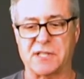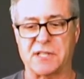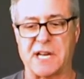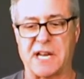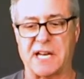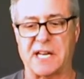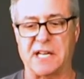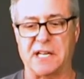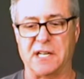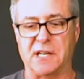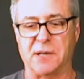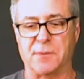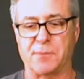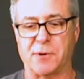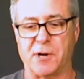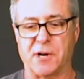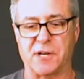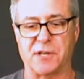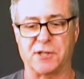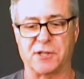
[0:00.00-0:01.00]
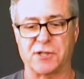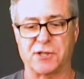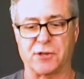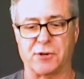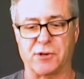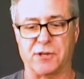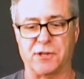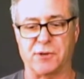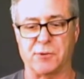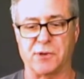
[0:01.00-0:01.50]
taking it apart and
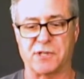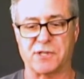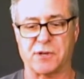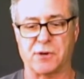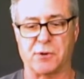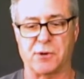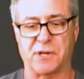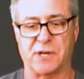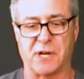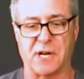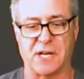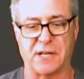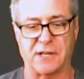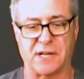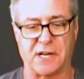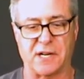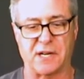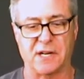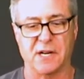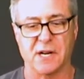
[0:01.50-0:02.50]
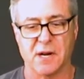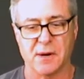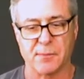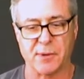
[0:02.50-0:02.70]
showing you what's going on there,